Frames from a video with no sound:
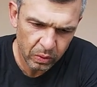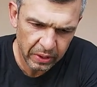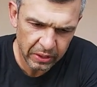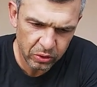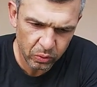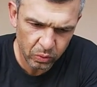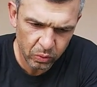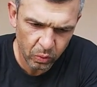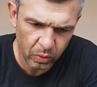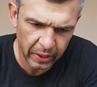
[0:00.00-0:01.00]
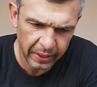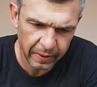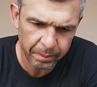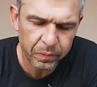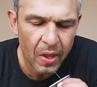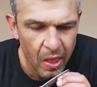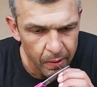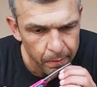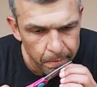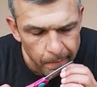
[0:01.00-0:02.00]
cut your um,
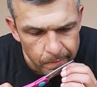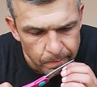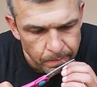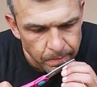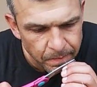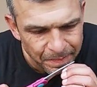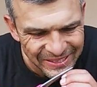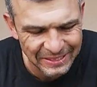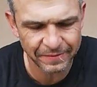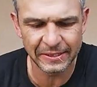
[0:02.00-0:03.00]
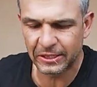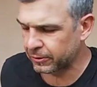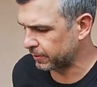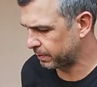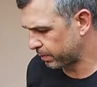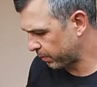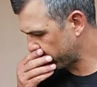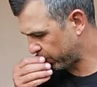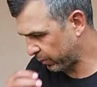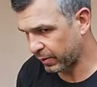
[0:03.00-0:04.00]
pieces very short.
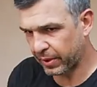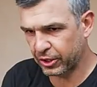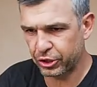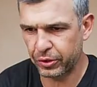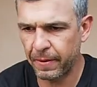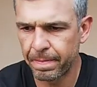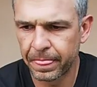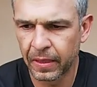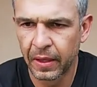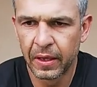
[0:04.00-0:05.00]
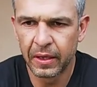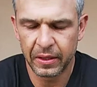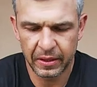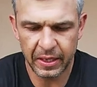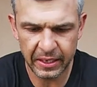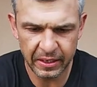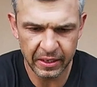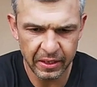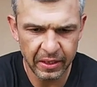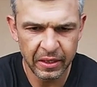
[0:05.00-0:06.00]
Make sure that
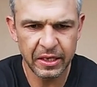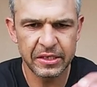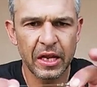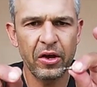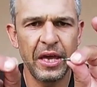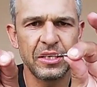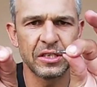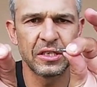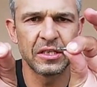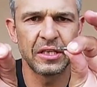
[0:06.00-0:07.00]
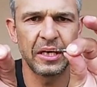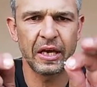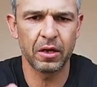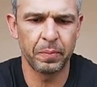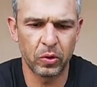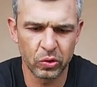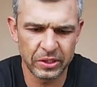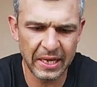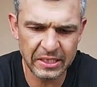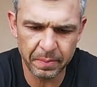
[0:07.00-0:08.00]
there's no edges sticking out, because
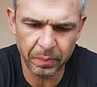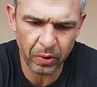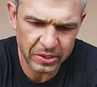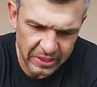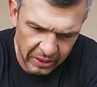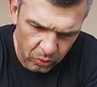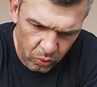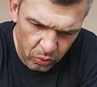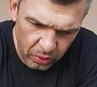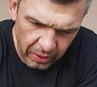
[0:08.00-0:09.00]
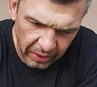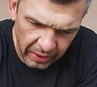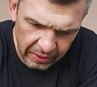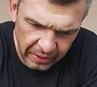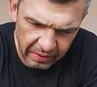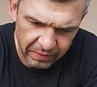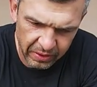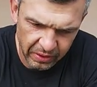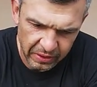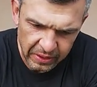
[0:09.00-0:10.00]
that's the parts that hook and
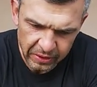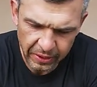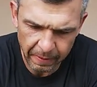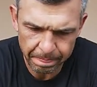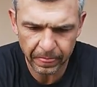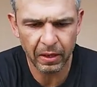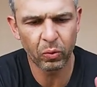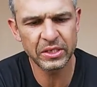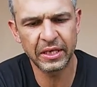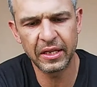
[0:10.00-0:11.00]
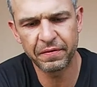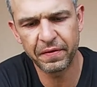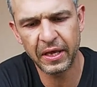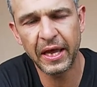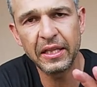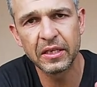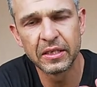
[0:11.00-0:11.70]
everything. Okay, once again, figure eight